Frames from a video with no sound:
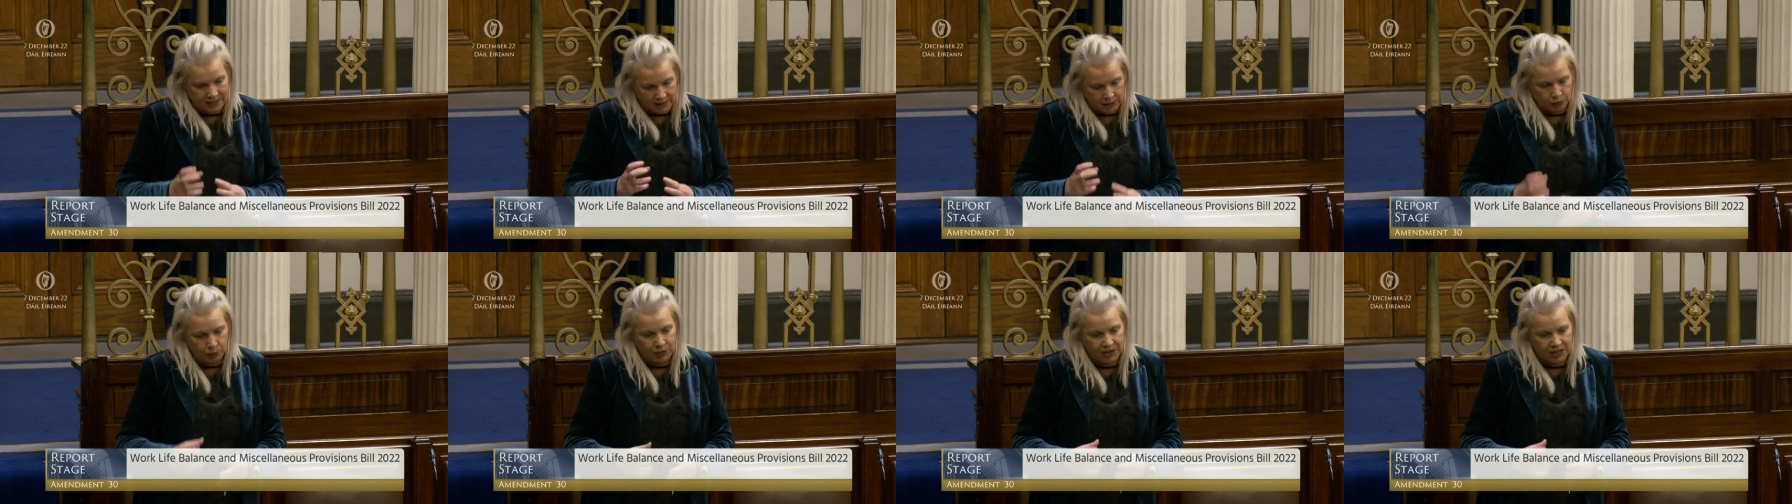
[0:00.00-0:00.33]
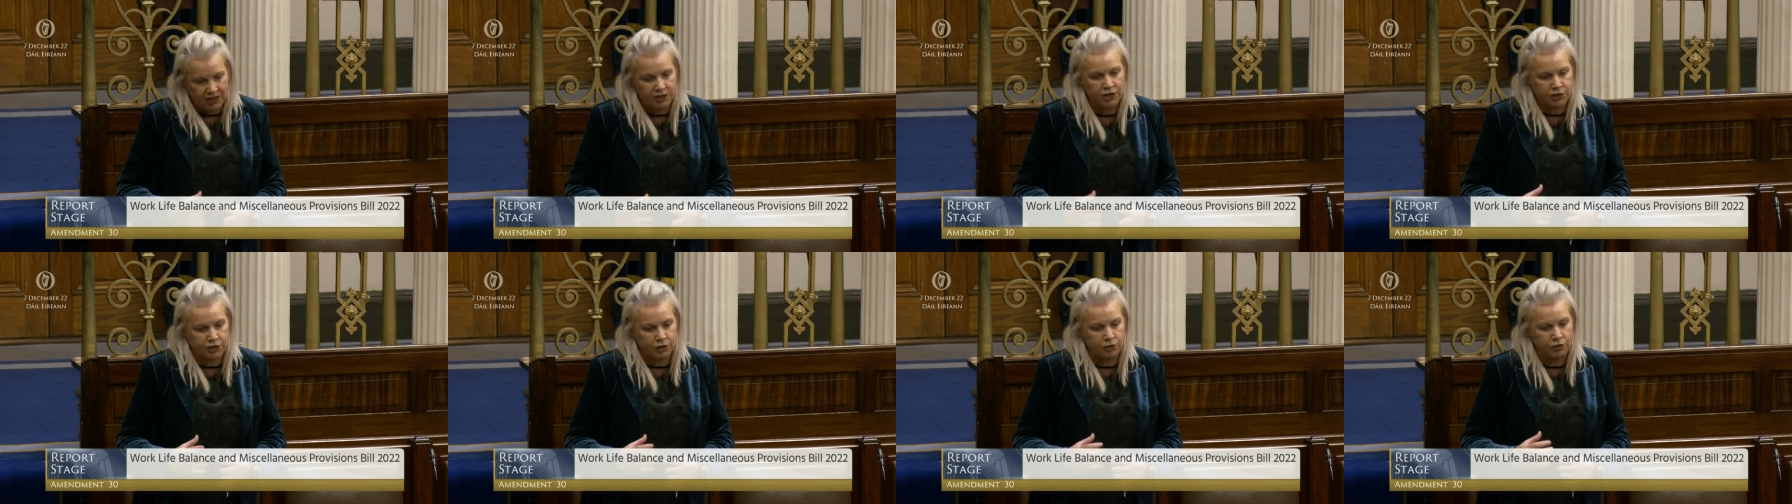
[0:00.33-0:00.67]
within the
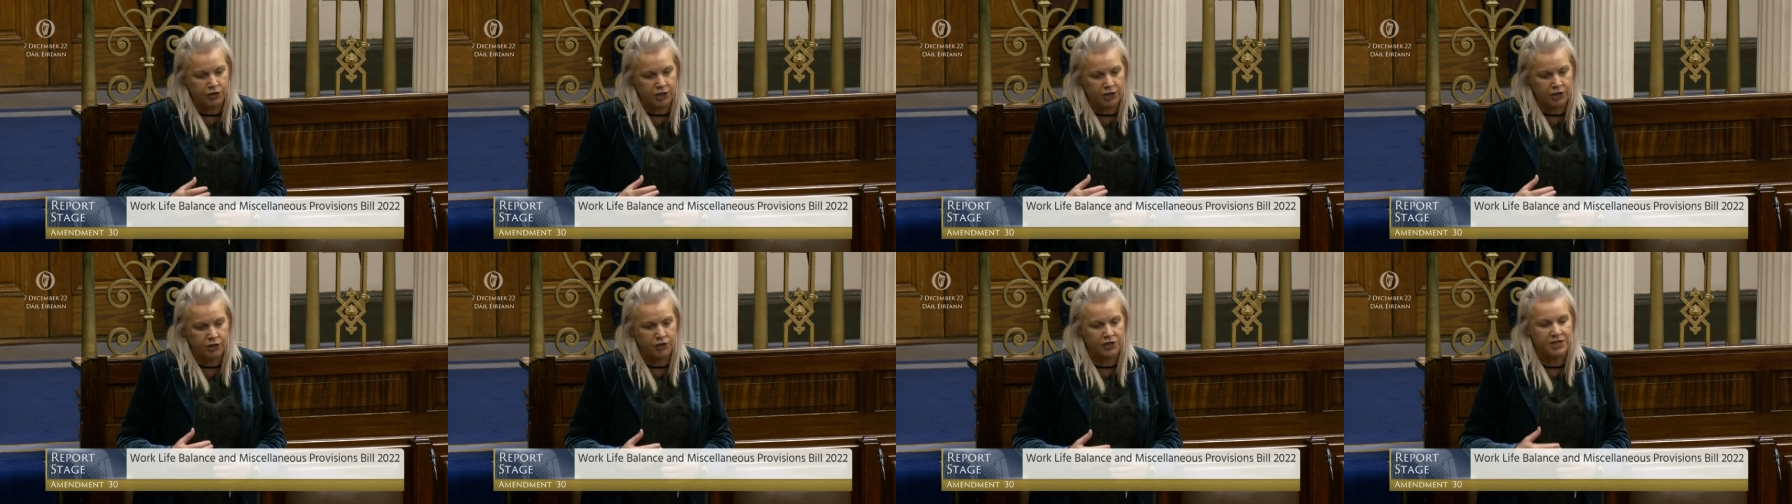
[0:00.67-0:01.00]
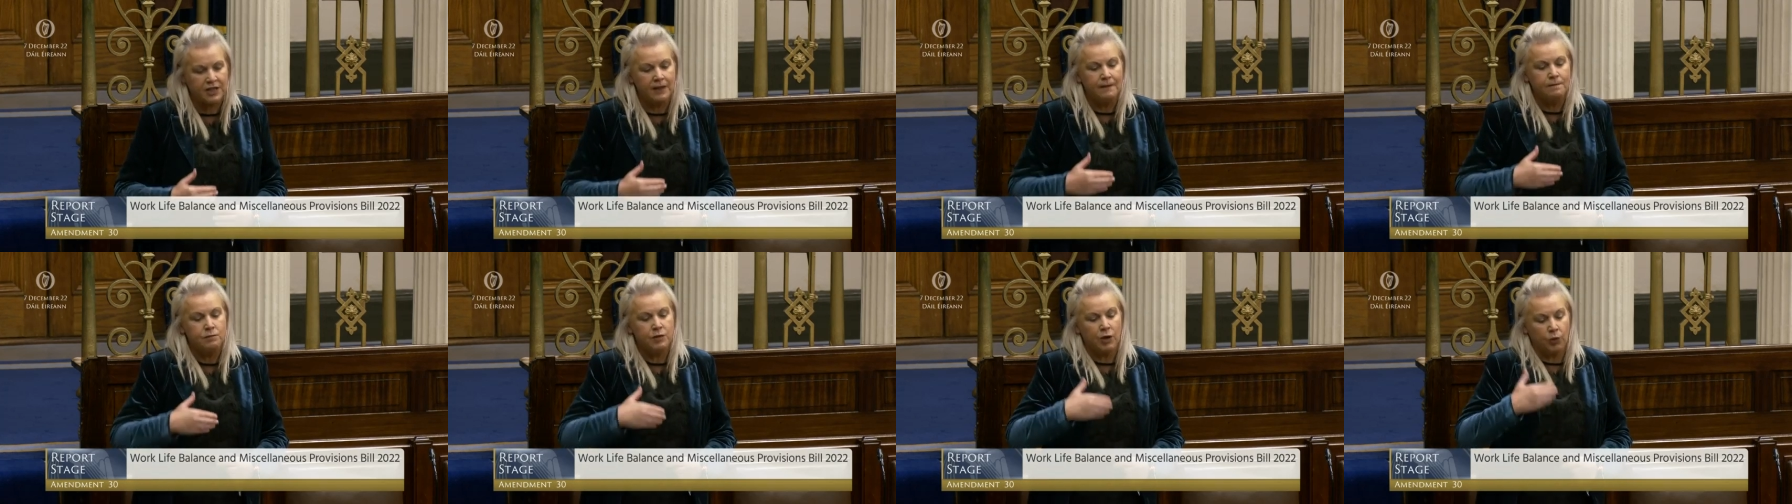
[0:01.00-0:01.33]
two years.
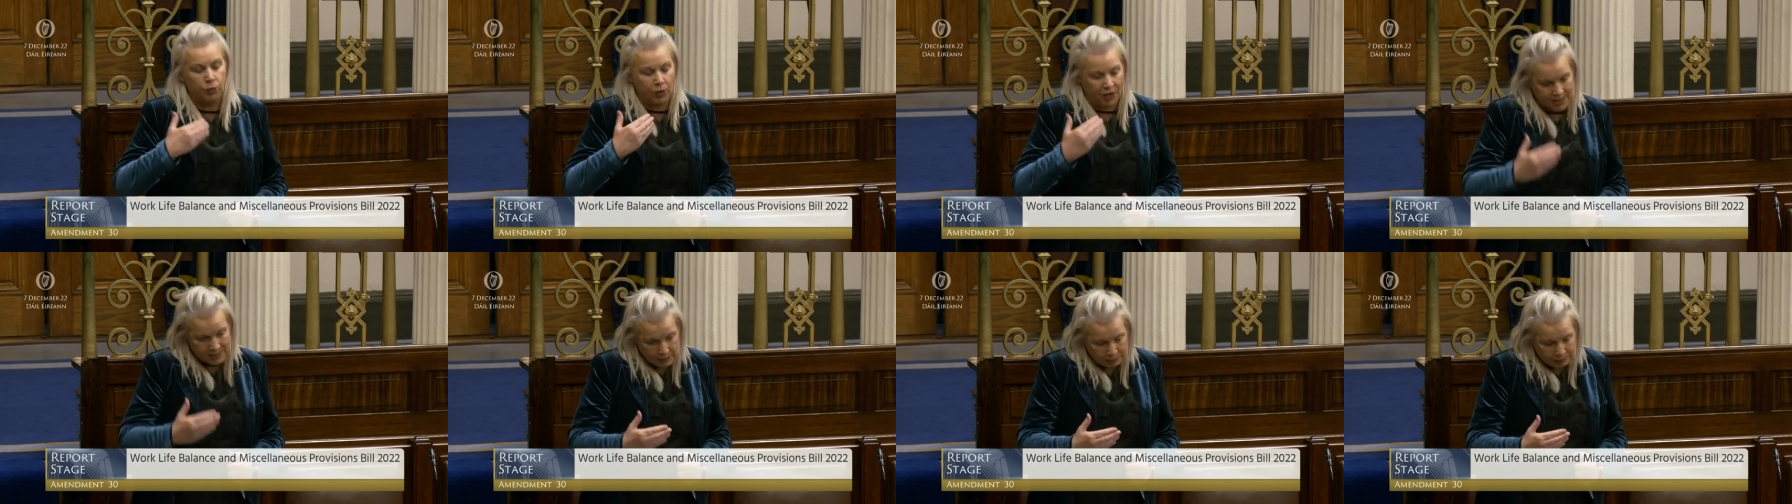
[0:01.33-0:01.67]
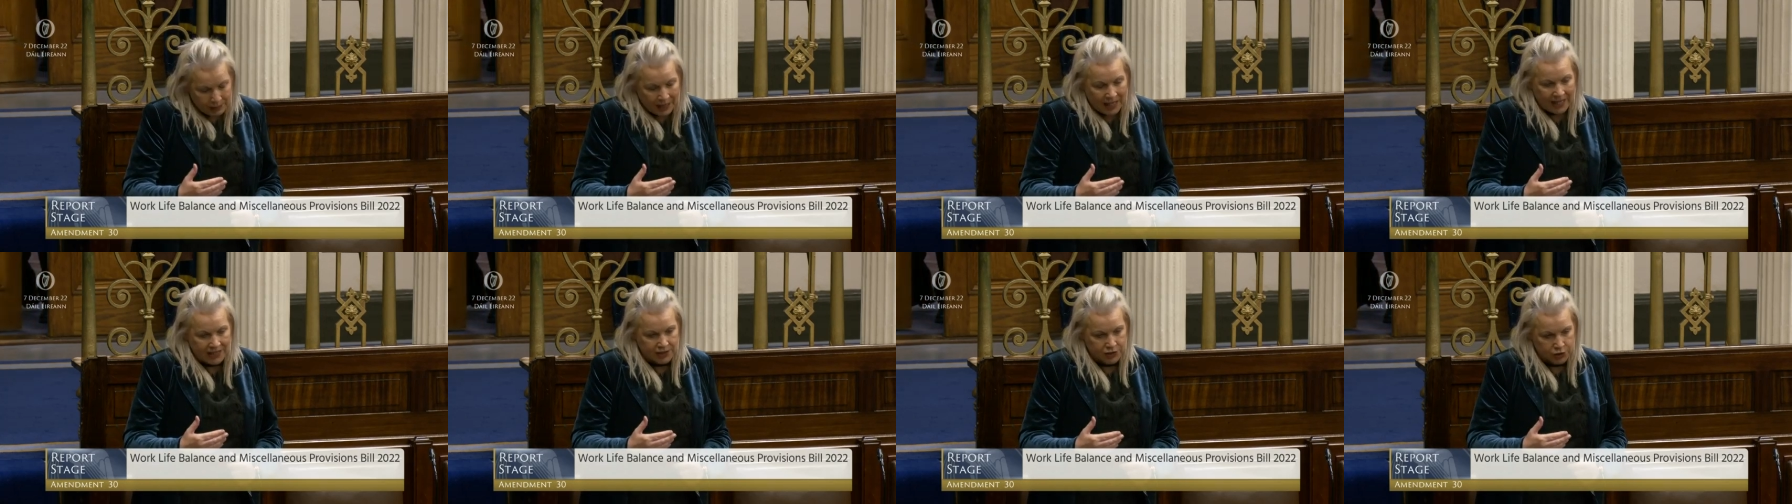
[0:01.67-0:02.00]
What is the
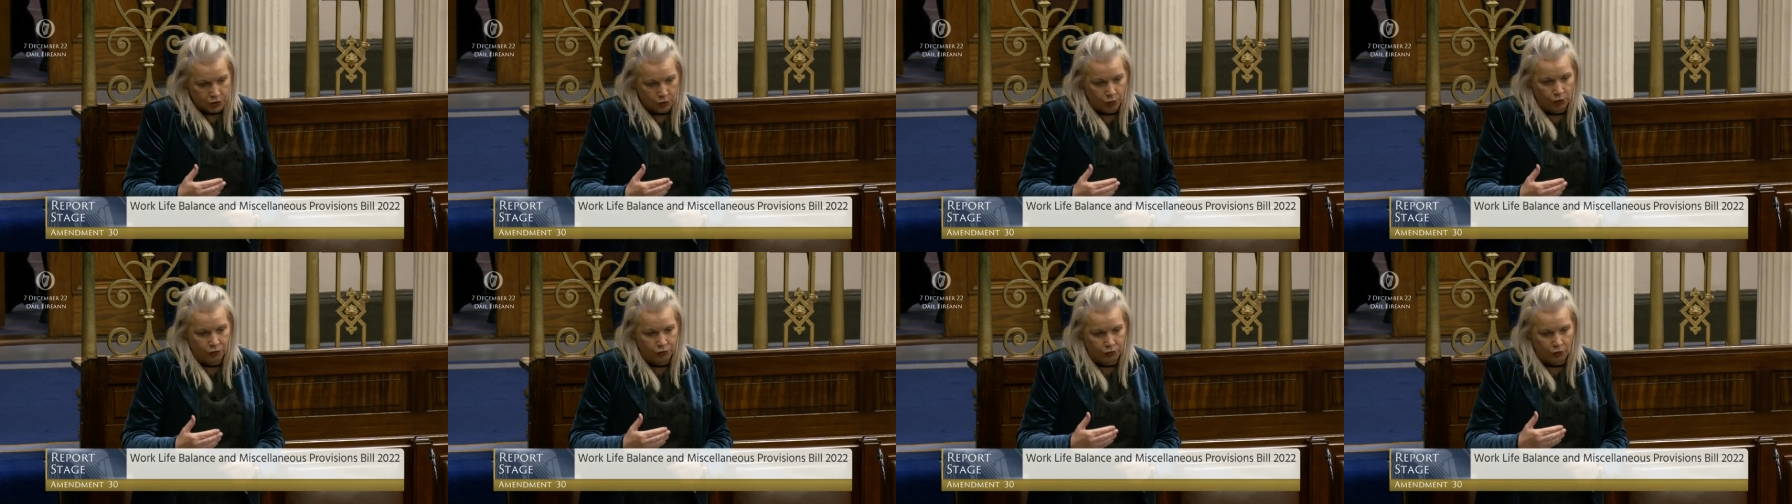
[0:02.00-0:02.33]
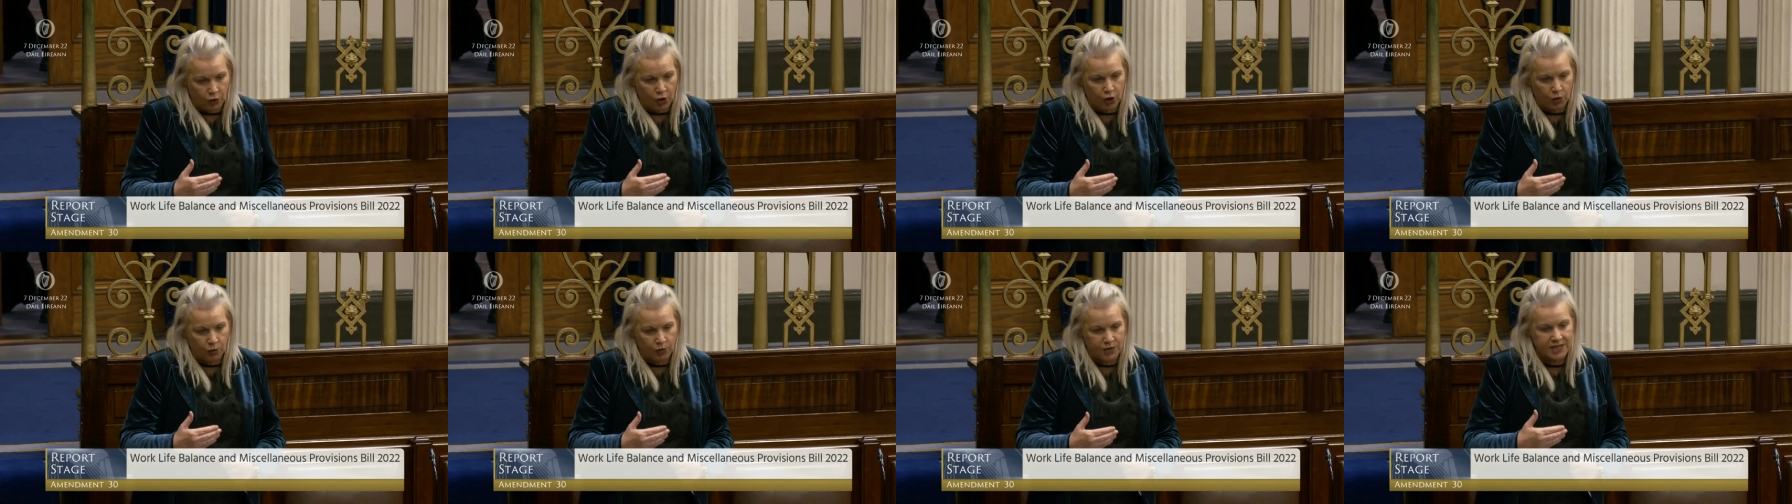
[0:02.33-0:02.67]
plan to go
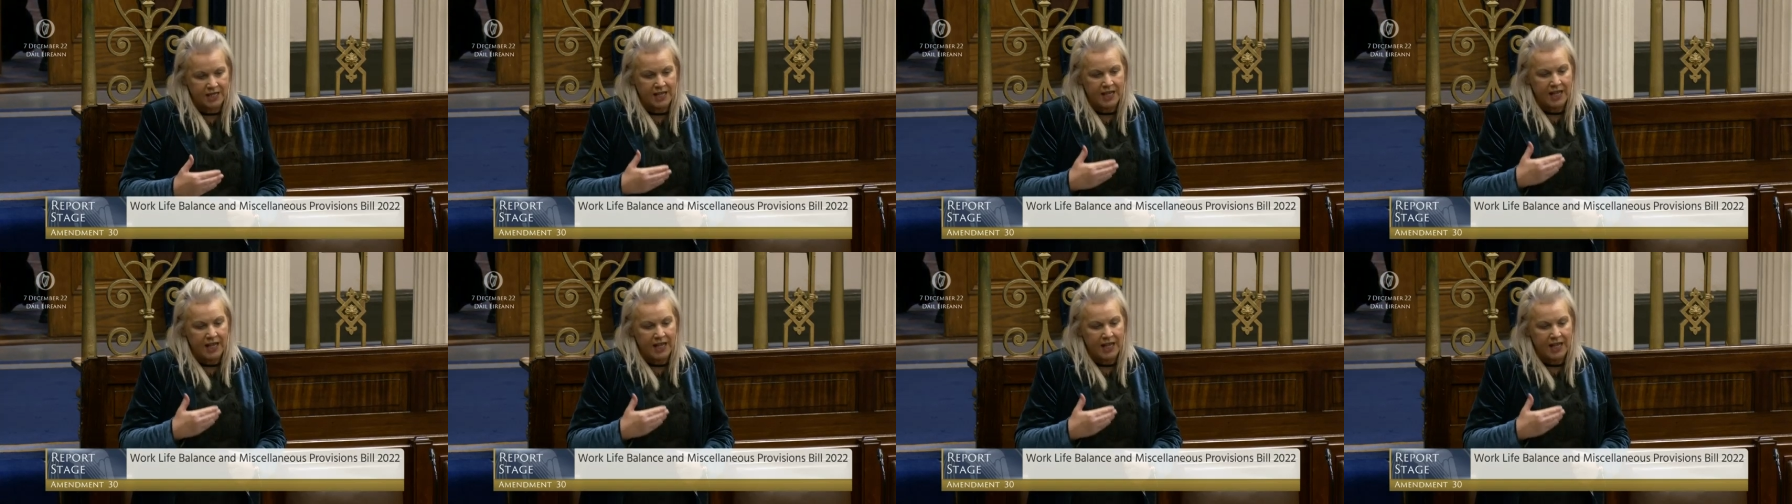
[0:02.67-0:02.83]
forward?